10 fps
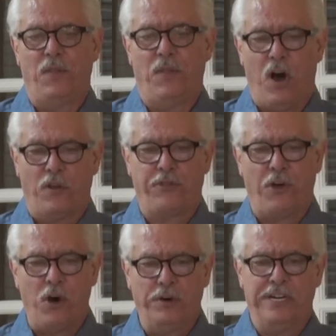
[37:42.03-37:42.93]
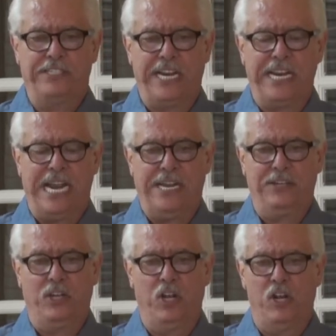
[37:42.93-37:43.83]
authority and
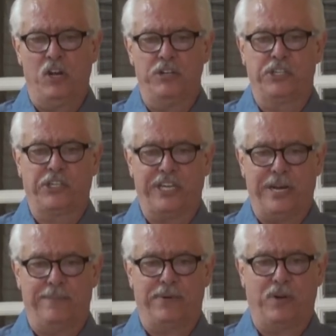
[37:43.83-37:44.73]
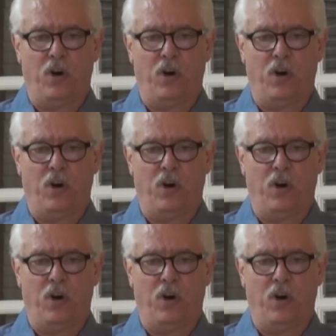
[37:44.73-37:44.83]
lordship